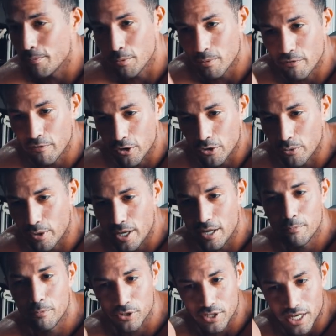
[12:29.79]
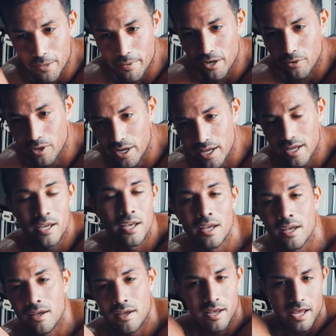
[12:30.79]
put my phone away, put the iPad away,
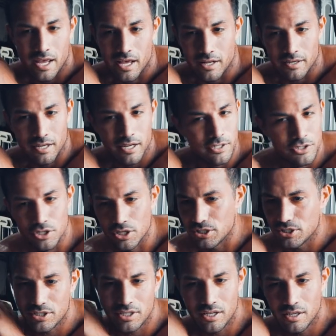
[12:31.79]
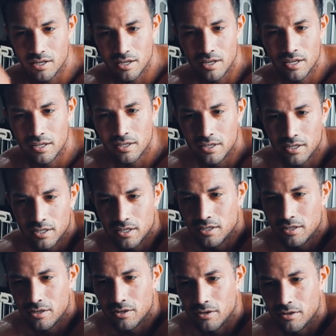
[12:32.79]
and just
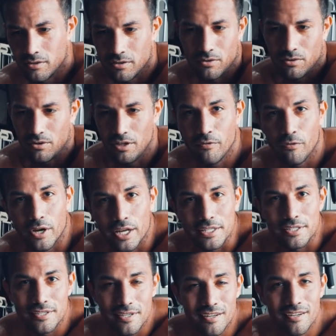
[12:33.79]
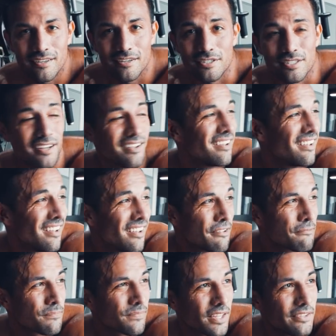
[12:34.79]
lift weights because
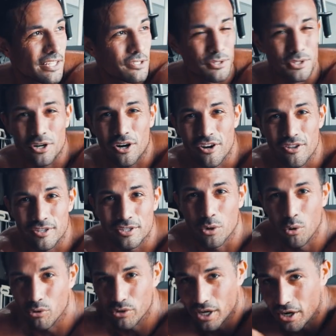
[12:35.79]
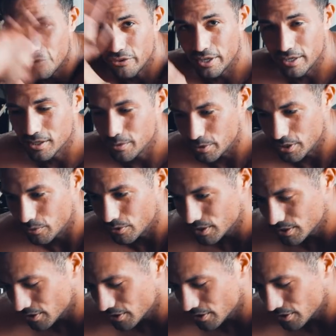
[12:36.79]
that's what started this whole entire thing to begin with.